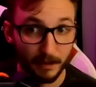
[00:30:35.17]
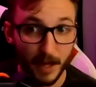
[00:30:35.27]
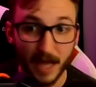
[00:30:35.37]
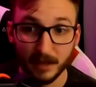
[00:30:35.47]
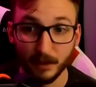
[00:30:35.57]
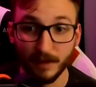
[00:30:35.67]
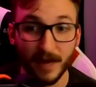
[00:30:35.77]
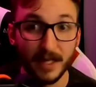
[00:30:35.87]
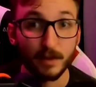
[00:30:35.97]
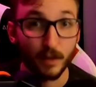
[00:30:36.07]
possible to
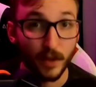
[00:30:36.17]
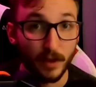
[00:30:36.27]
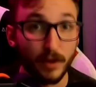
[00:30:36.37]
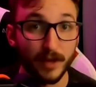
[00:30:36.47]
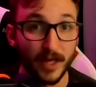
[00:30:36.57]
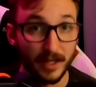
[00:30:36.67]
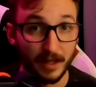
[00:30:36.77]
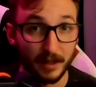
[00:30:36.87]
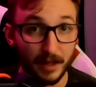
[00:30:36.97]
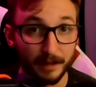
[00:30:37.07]
find some really cool things
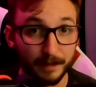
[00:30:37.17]
out there.